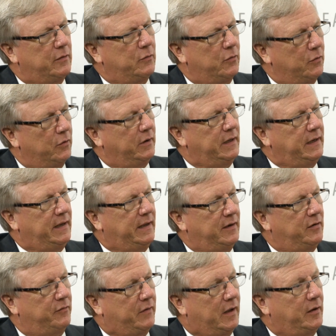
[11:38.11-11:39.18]
early in
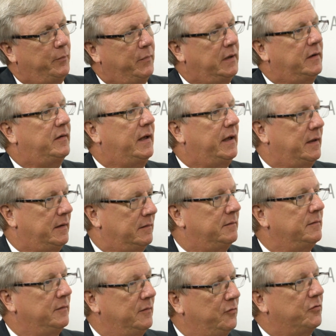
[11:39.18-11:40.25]
development, and
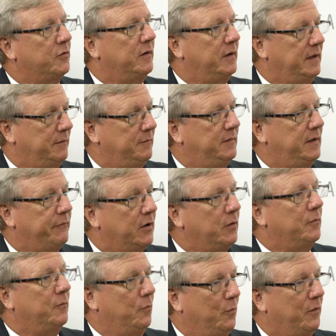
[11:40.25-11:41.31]
certainly
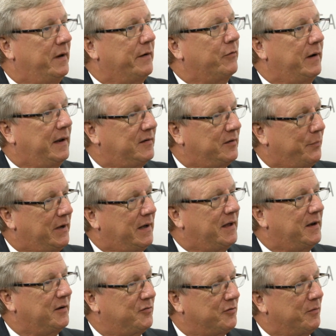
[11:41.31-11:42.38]
giving whatever
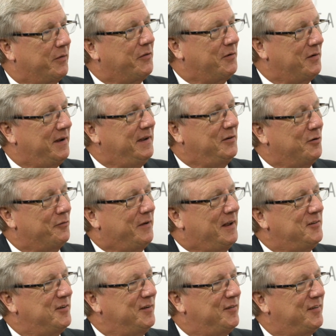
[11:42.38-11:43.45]
antibiotics or other
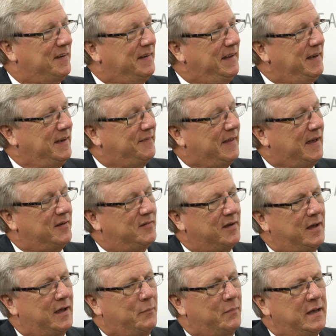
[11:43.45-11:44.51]
interventions they need at that
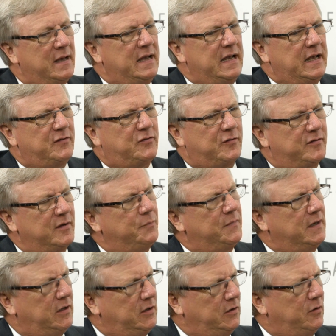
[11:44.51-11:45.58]
time. Is this
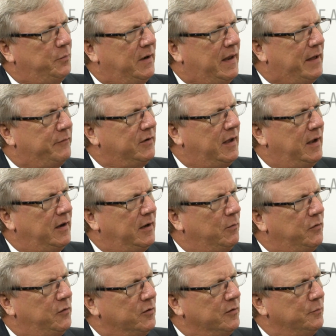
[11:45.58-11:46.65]
something that you've been advocating with your